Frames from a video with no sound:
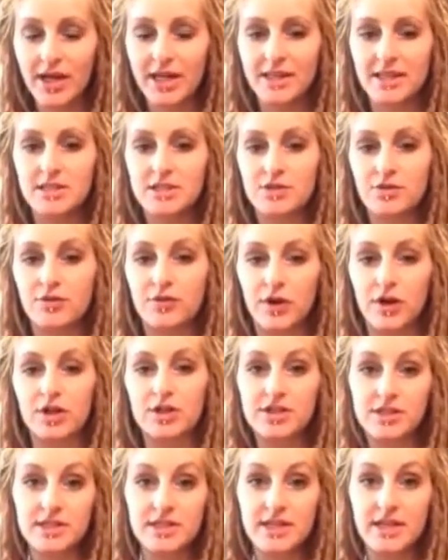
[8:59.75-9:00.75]
in this
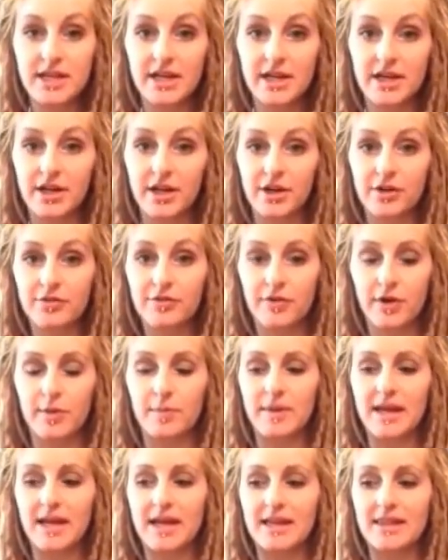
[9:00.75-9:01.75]
first year for
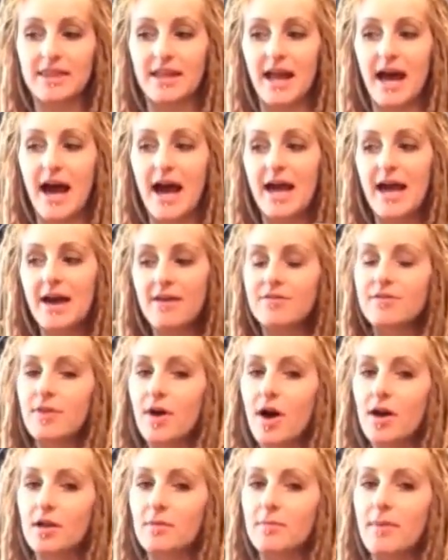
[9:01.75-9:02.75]
me that I have
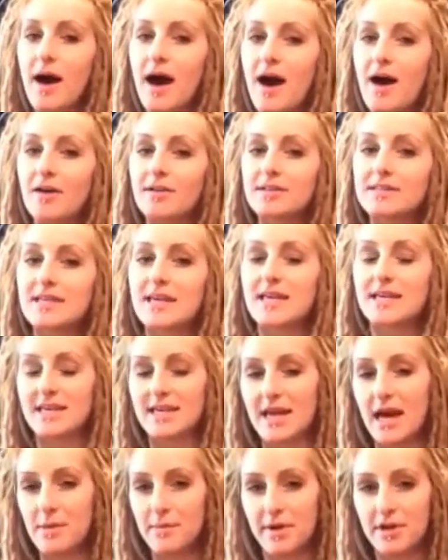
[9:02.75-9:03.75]
thought about
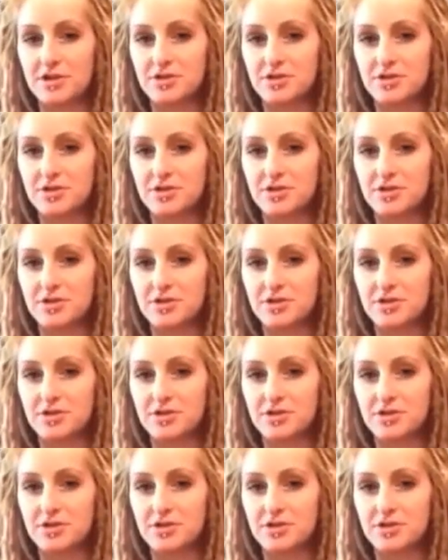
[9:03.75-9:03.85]
taking out my